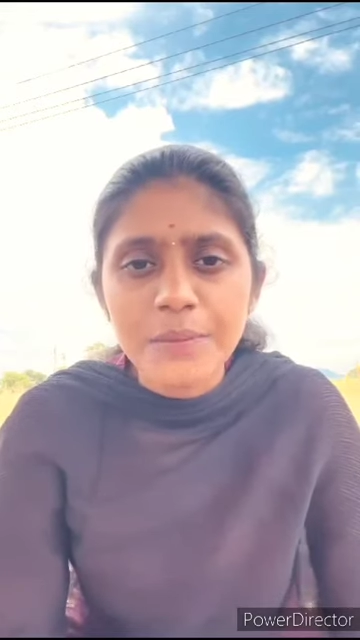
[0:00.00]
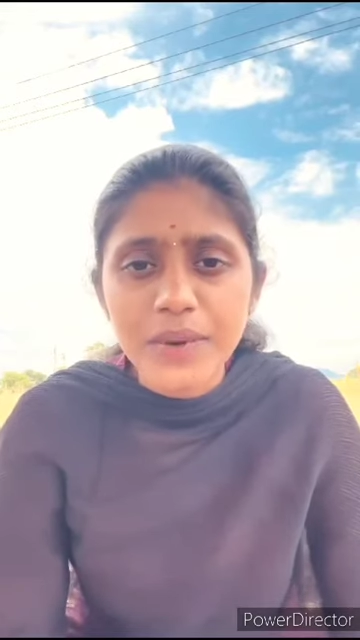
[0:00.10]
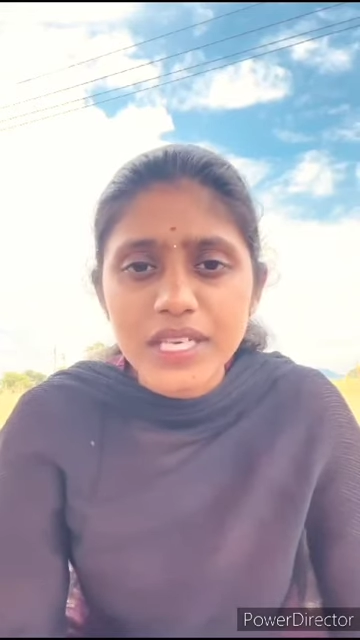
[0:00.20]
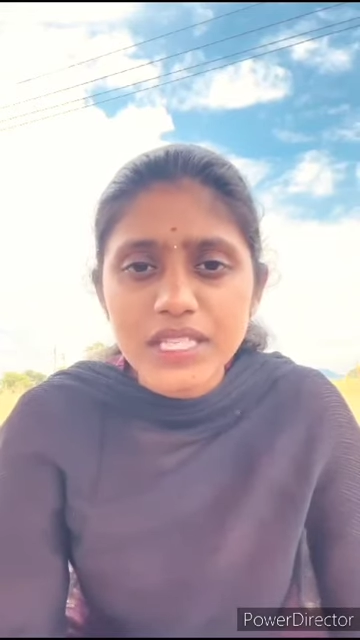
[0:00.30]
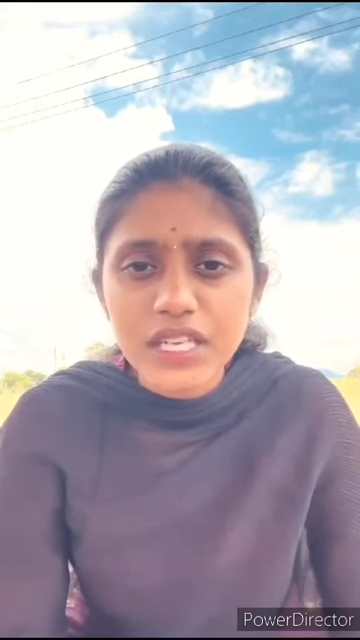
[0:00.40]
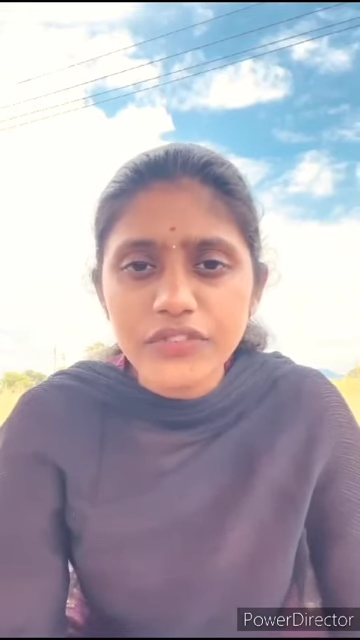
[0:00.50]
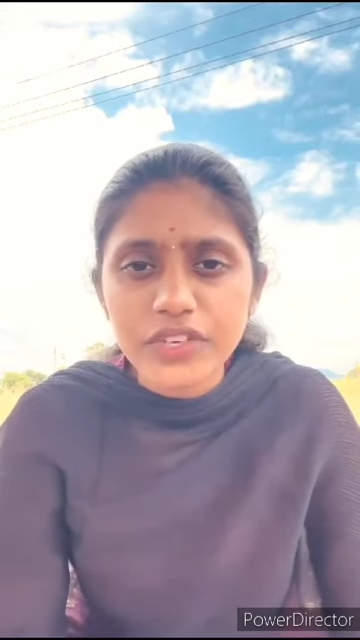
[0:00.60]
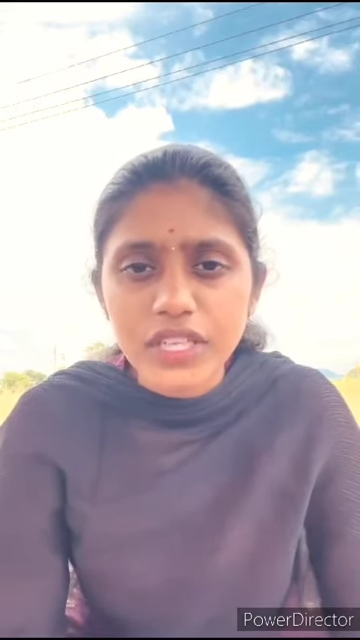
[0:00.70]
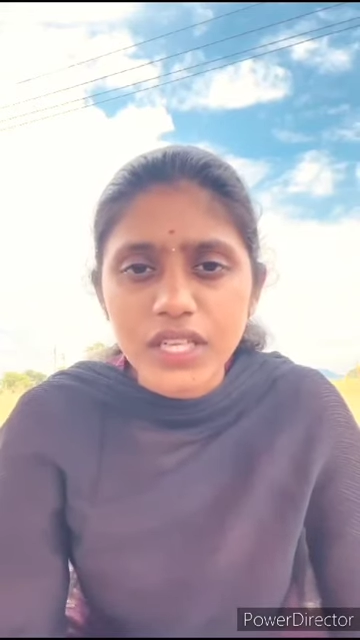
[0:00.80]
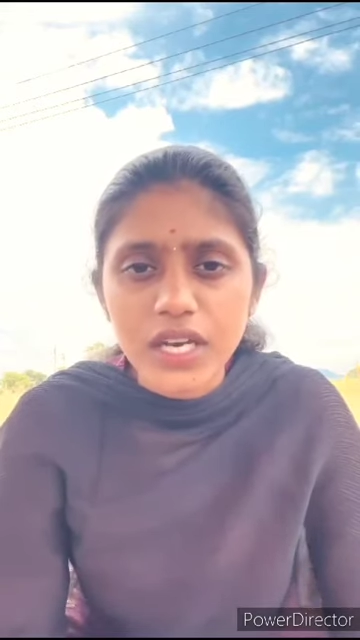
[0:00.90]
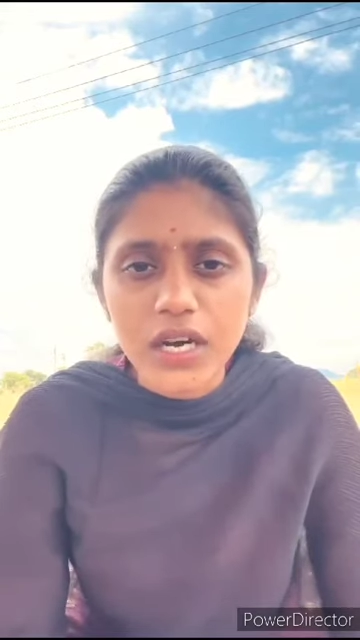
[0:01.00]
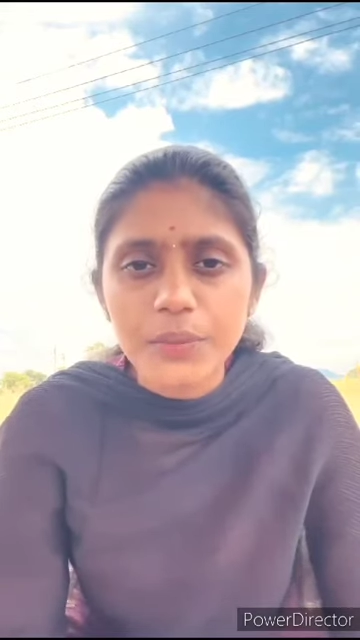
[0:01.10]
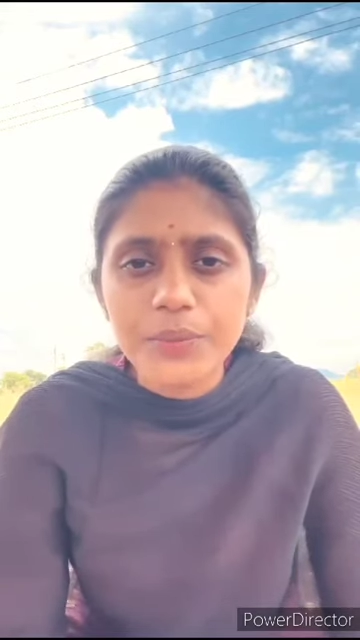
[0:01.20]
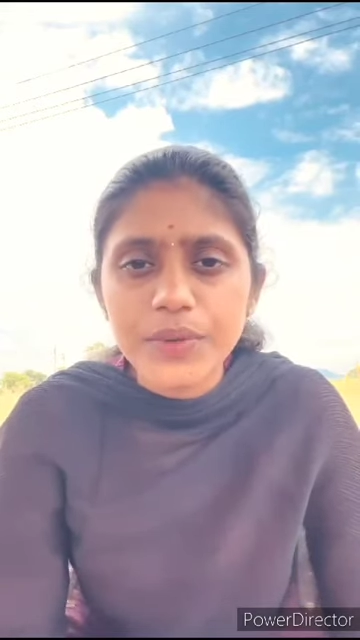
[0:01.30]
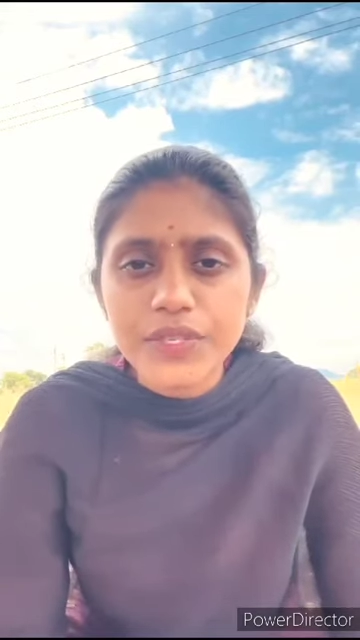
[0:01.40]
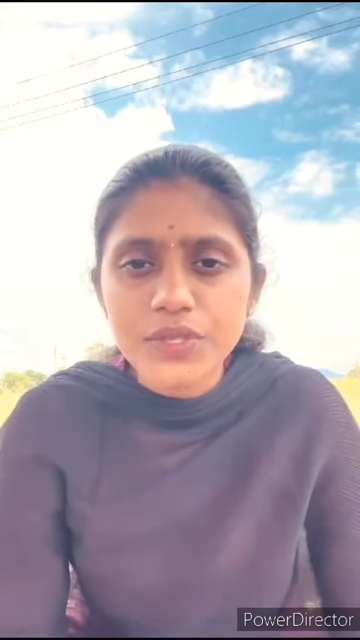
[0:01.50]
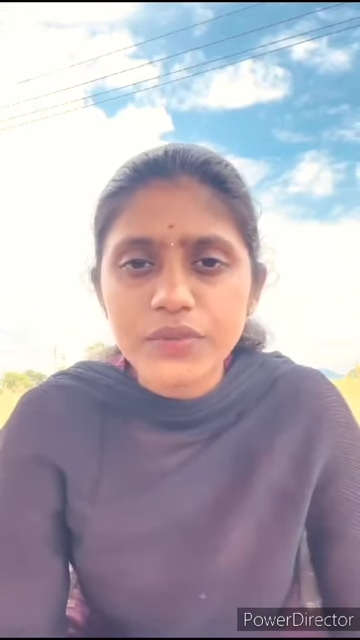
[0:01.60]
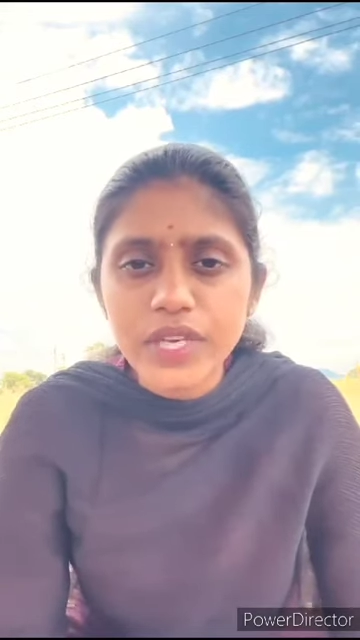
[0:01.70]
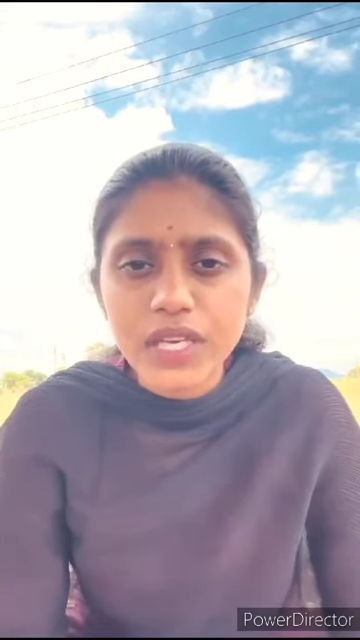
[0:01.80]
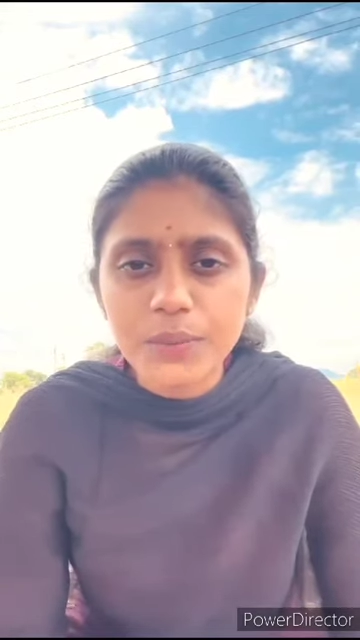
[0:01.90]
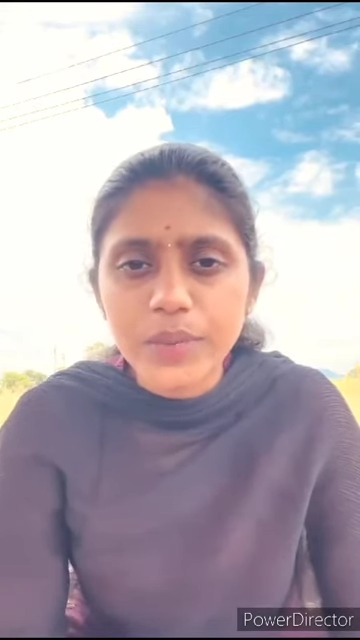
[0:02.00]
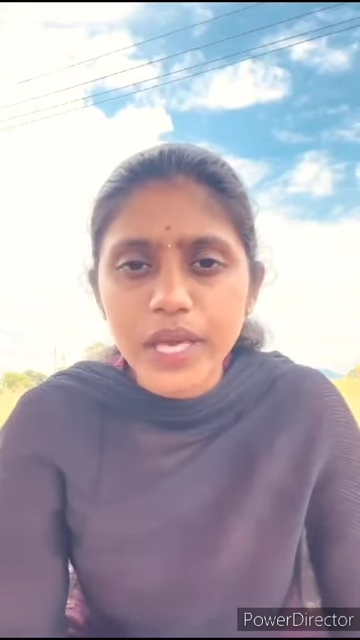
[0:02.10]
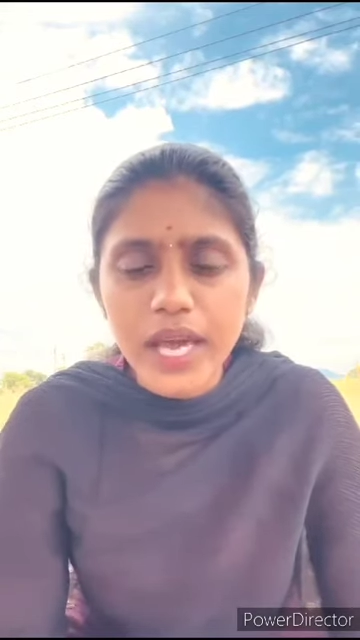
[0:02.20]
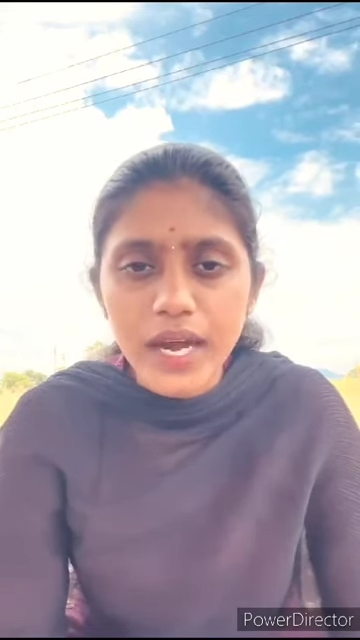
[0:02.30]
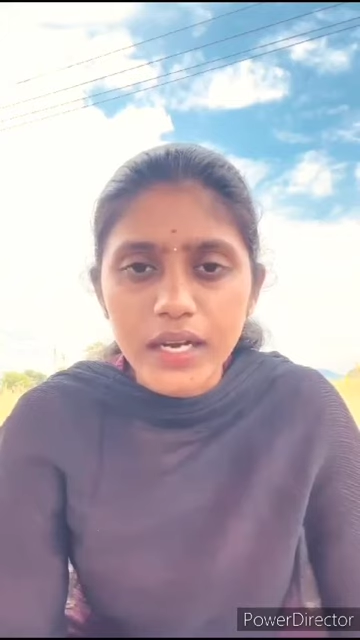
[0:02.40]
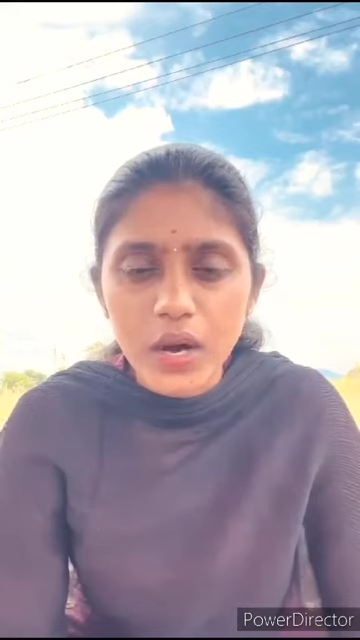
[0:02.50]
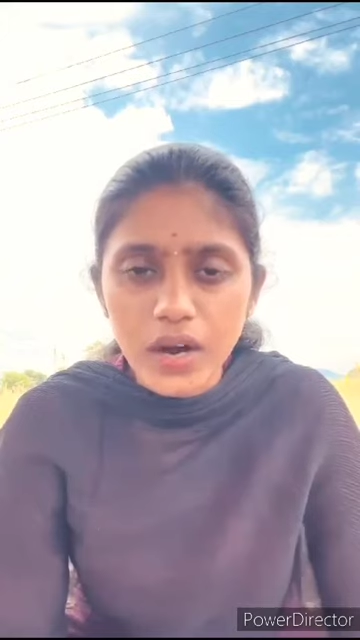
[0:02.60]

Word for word: Myself Nithika, pursuing MBA at